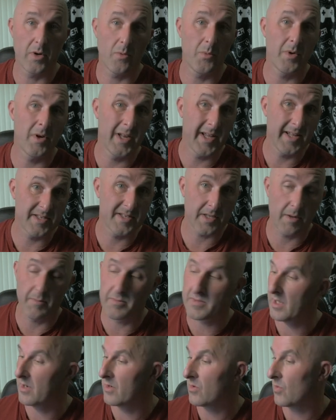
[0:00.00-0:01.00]
We need
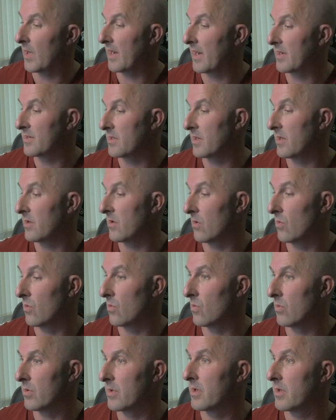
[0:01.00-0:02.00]
something to actually
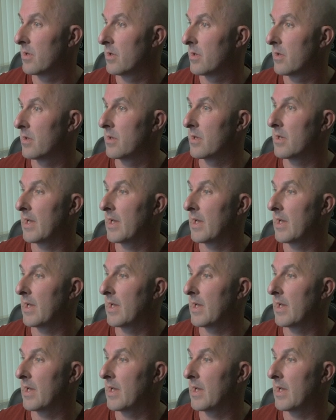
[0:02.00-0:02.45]
hold the